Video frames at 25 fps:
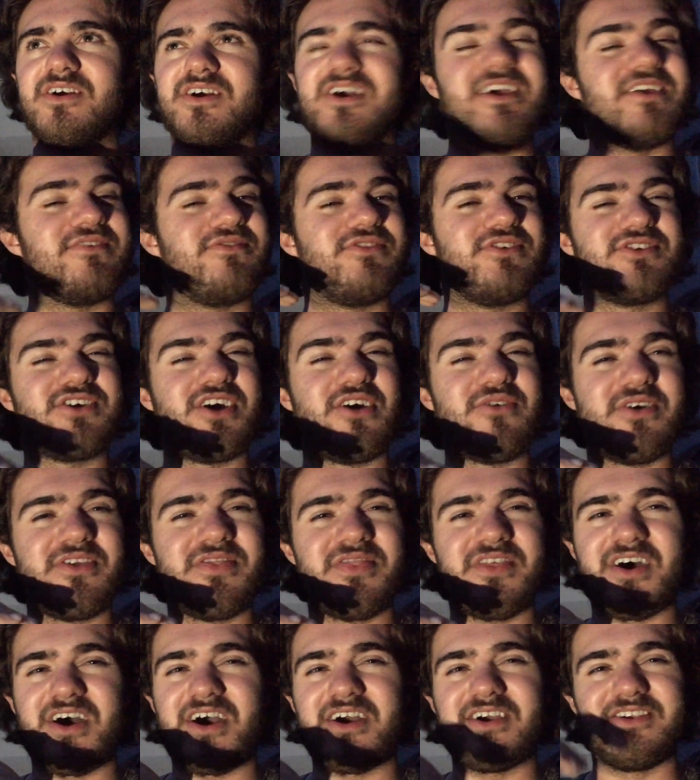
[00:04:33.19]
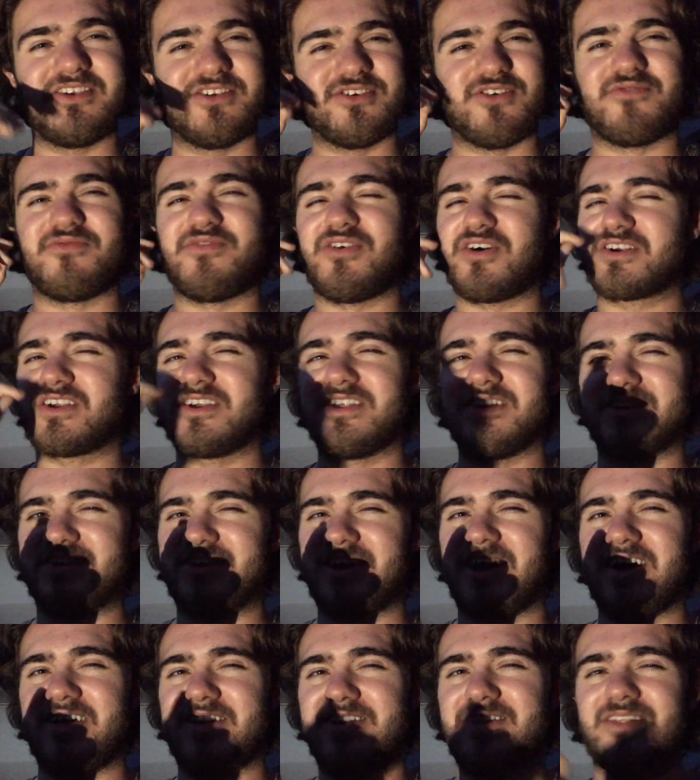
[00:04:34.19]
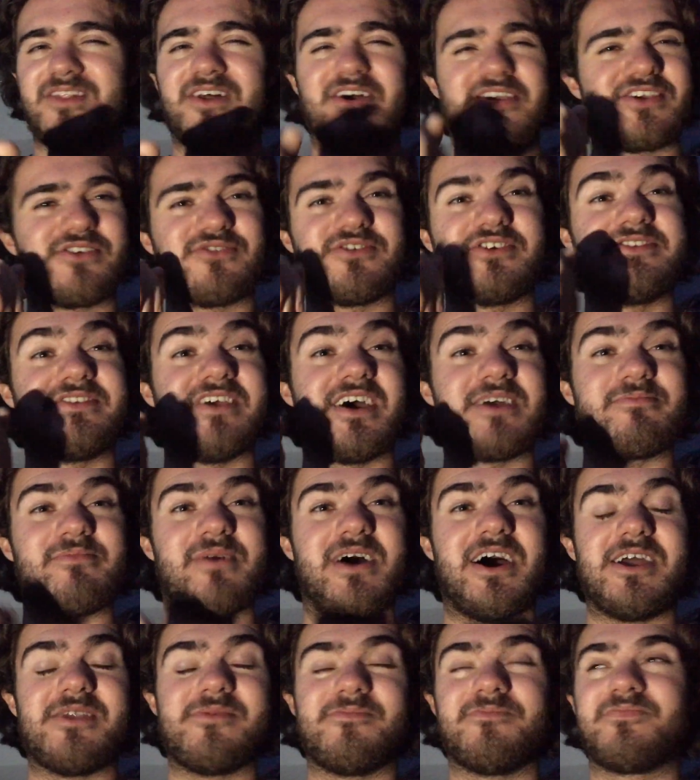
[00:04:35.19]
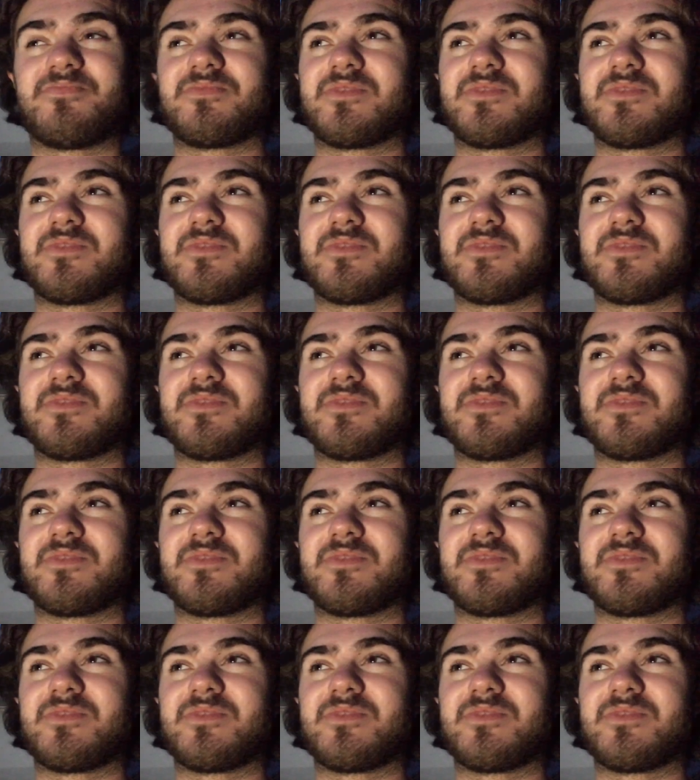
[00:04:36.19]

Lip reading: If you go in there, you're fucking dead. Like, you're a dead man.